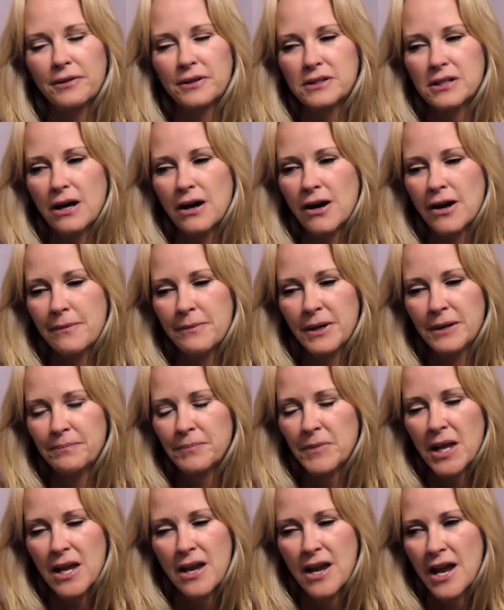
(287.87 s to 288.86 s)
the time
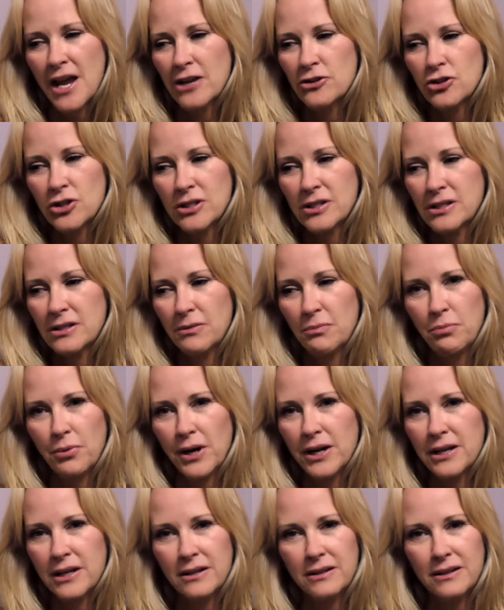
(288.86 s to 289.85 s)
and just
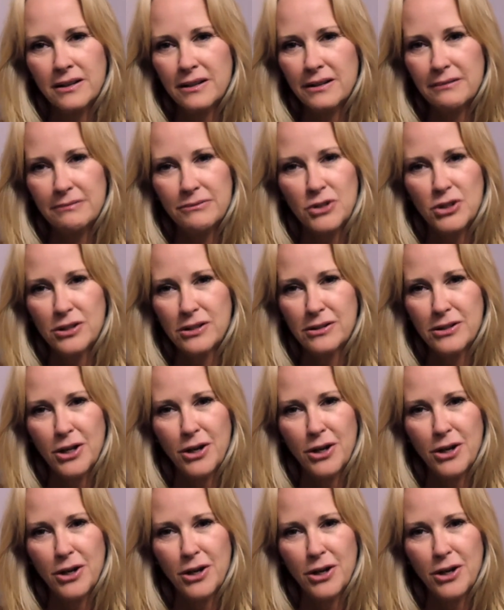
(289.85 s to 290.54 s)
break into just,